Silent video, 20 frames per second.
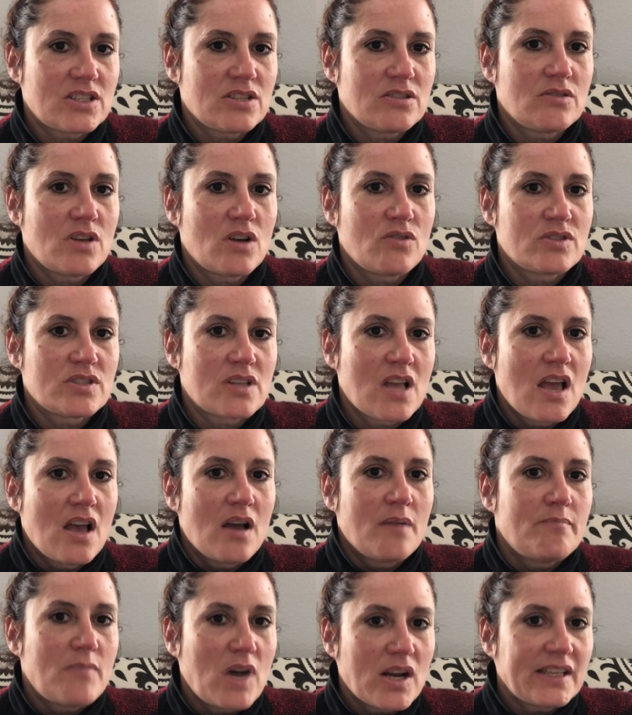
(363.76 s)
to those
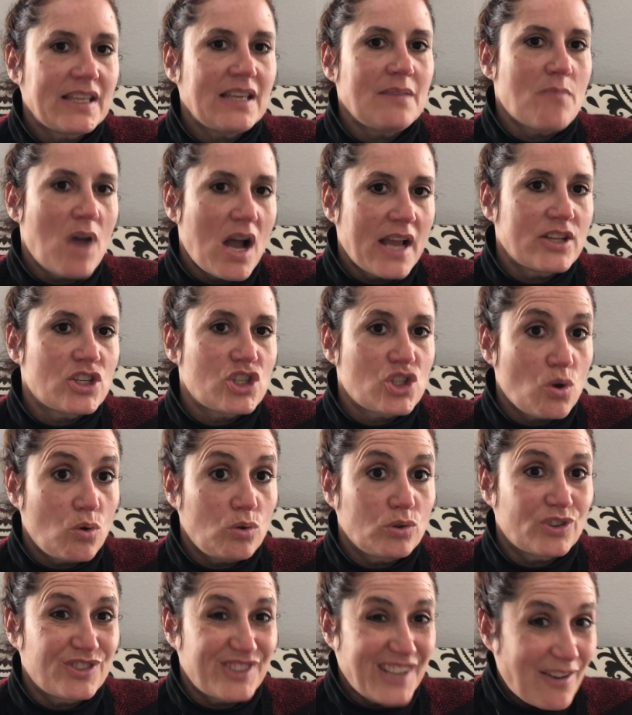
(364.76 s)
monkey mind
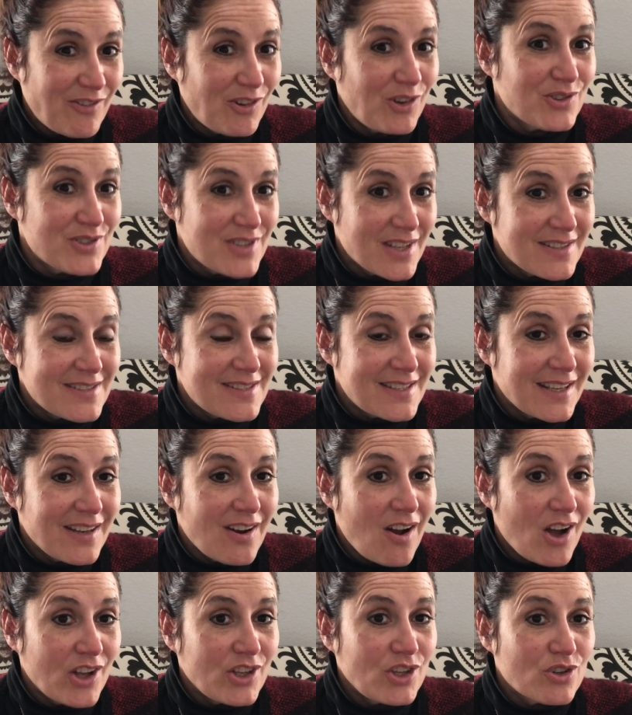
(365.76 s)
shoulder devils that sit
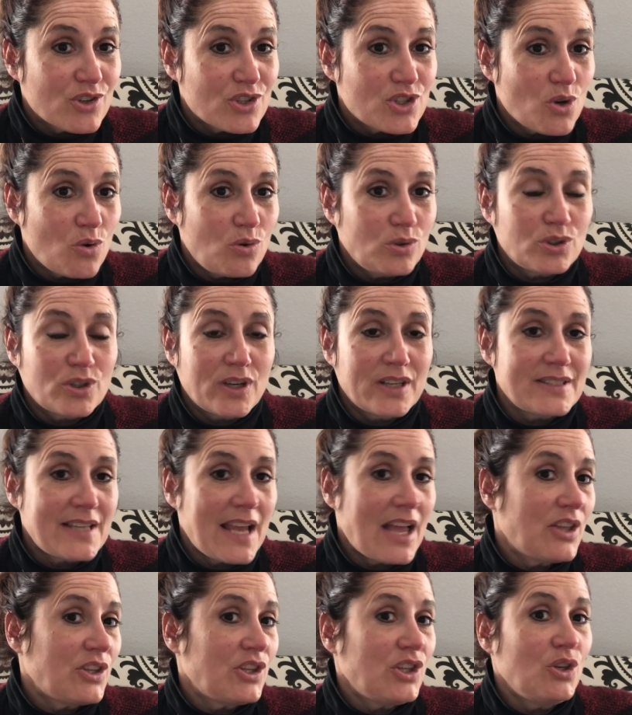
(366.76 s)
on your shoulder and
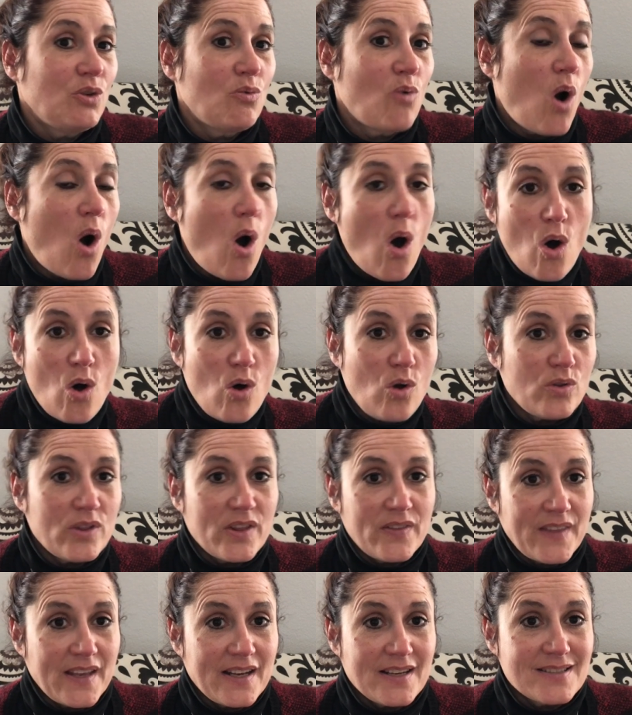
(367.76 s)
tell you all
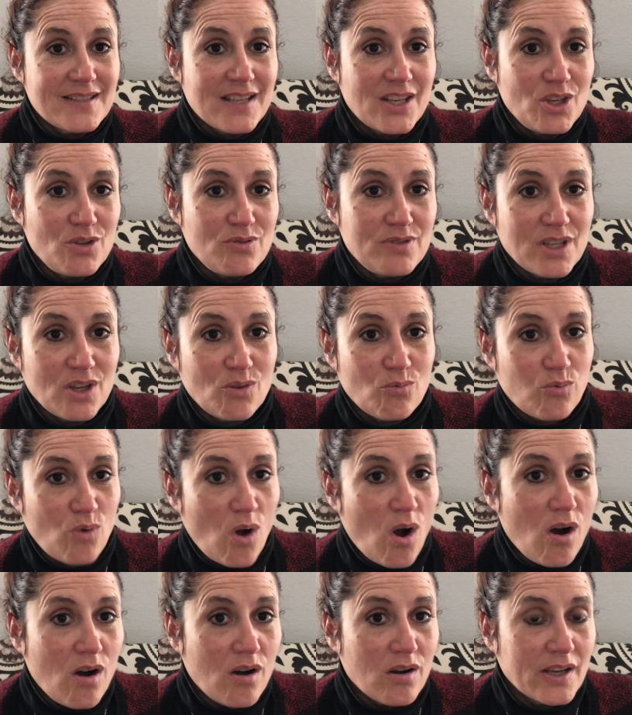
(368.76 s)
the things that you did
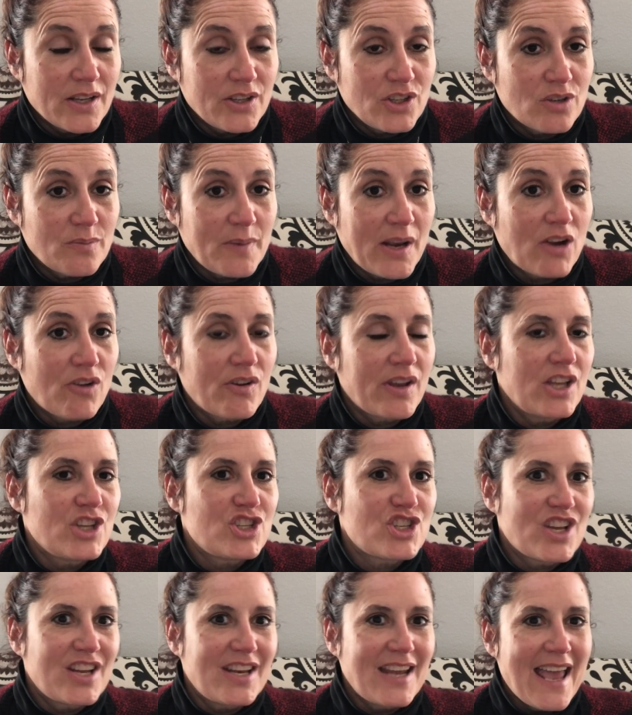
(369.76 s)
wrong in your
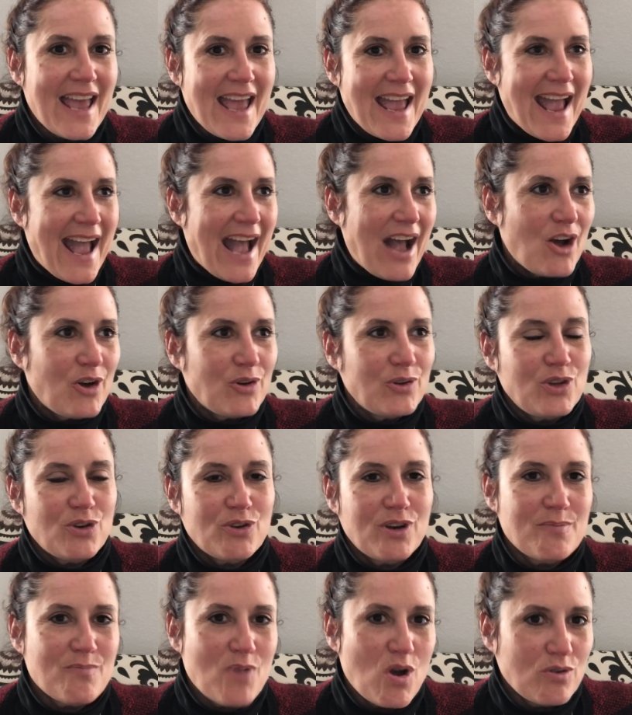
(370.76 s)
marriage and how
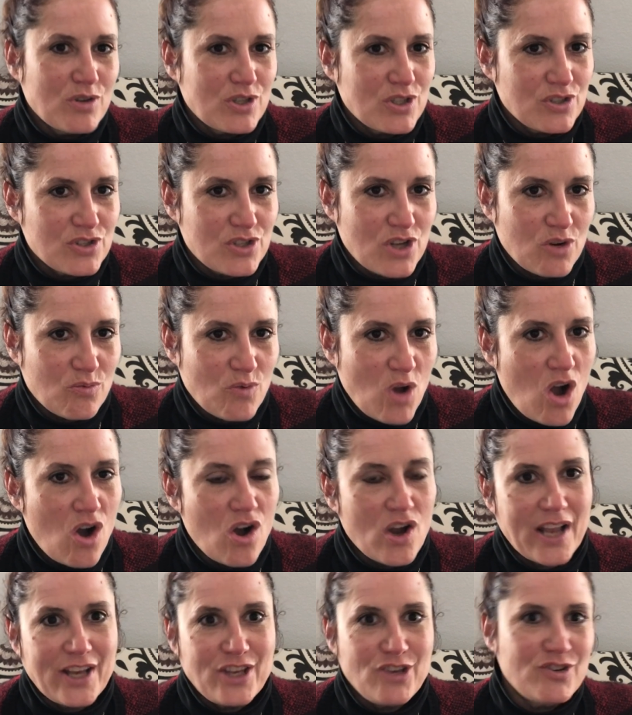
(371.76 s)
your emotions are
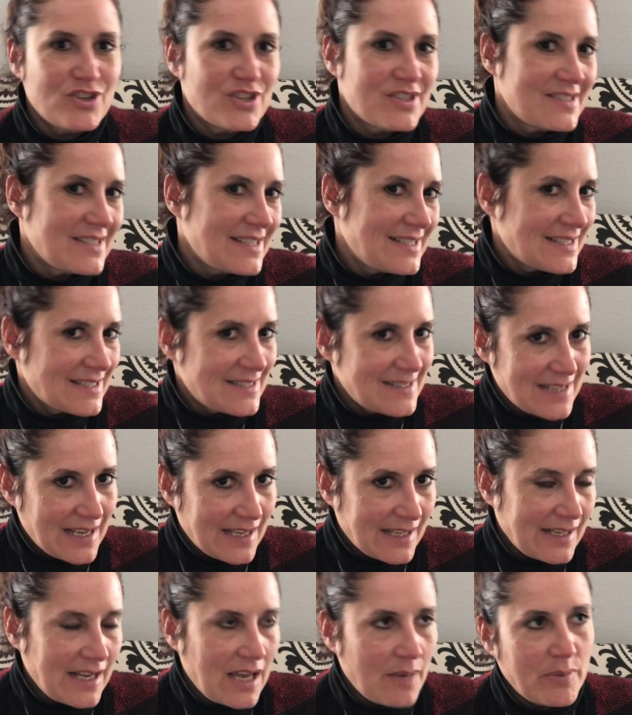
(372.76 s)
wrong and you just need to
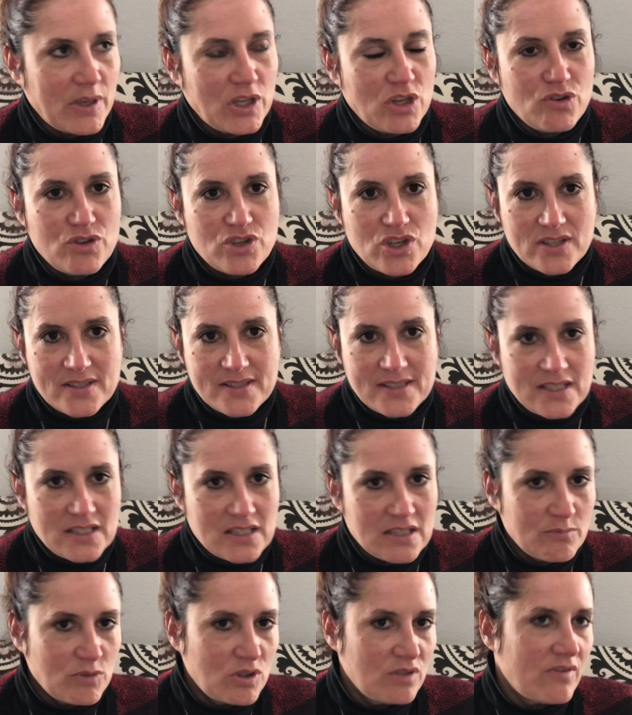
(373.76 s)
suck it up and you just need
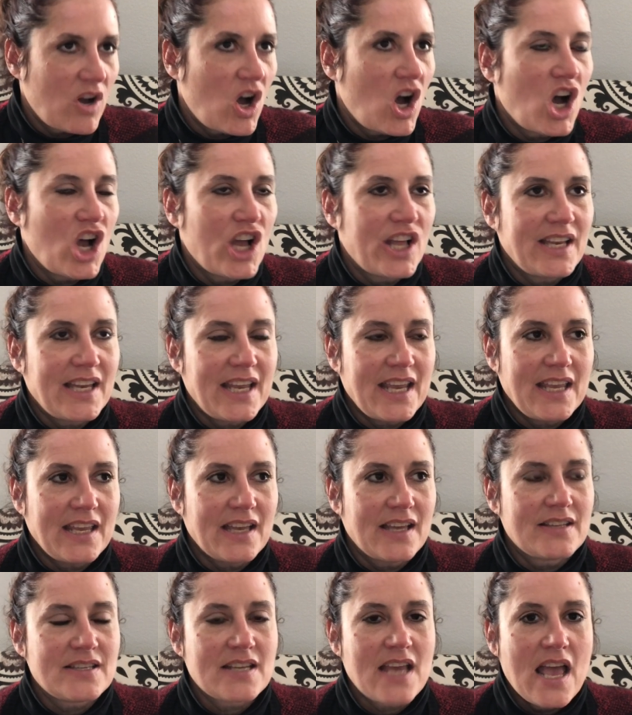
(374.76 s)
to move on.
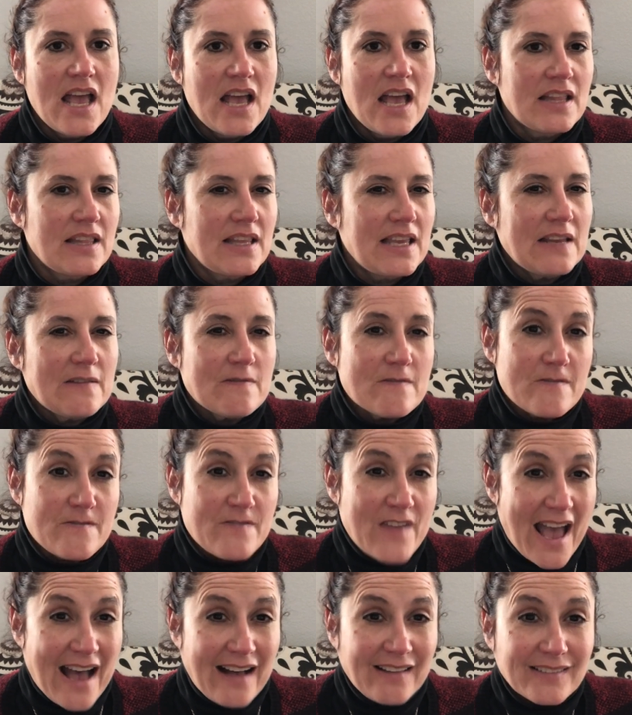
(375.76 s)
And
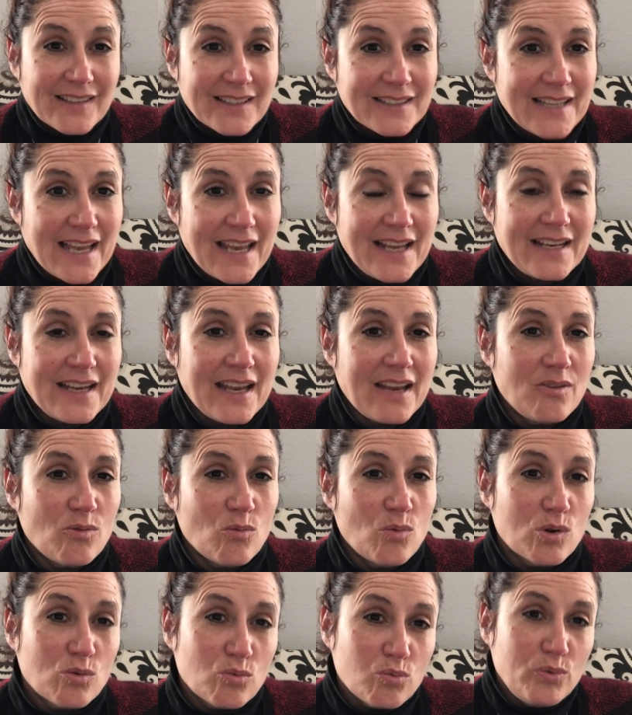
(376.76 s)
invalidating,
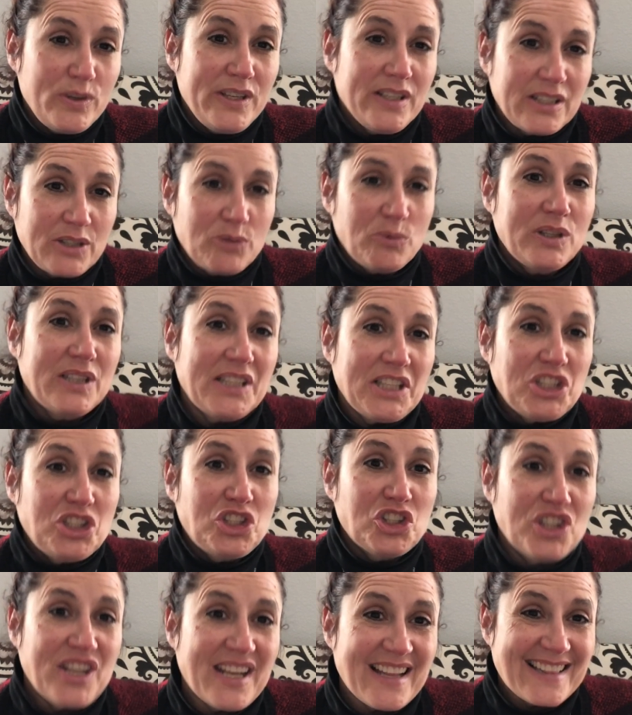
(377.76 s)
we're really, really
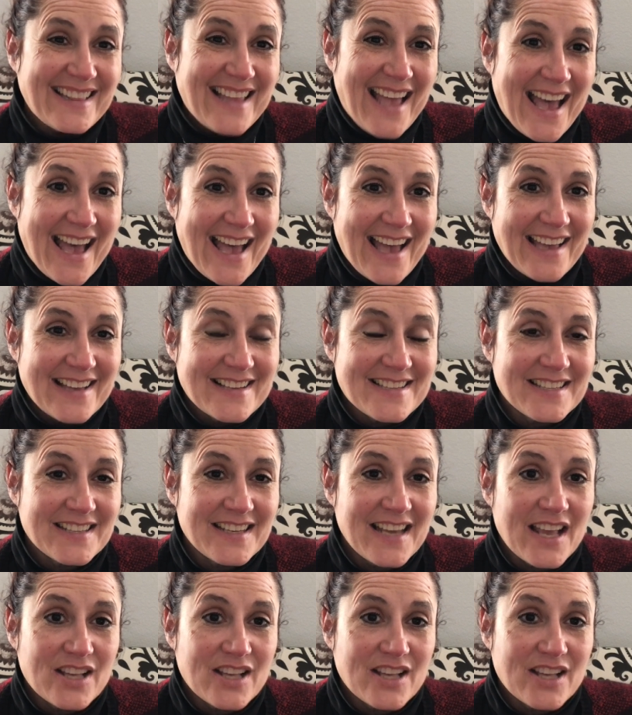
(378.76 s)
good at that.